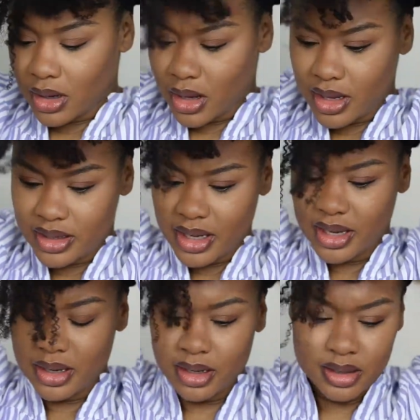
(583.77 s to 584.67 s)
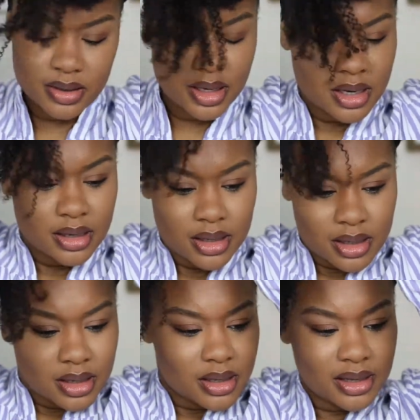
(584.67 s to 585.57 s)
all the hair,
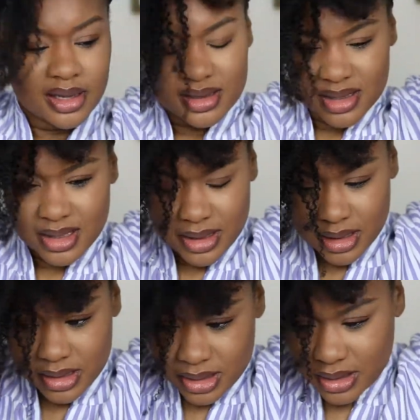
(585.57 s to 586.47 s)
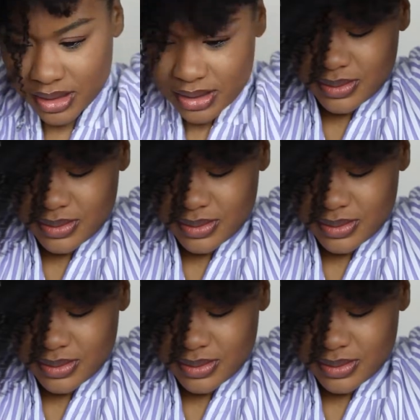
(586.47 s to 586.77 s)
and then